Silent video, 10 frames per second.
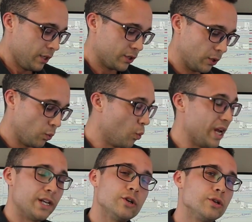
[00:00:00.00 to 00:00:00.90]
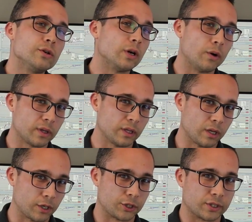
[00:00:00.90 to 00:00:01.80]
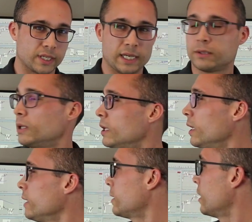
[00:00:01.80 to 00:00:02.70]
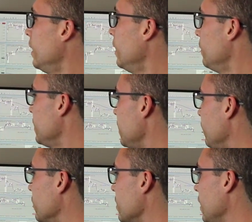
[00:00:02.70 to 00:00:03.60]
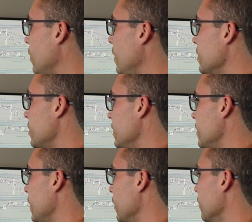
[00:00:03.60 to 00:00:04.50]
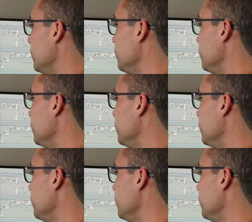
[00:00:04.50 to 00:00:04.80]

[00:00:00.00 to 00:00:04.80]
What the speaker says: So when do you go to the larger size? Well, let me see if there's any questions here.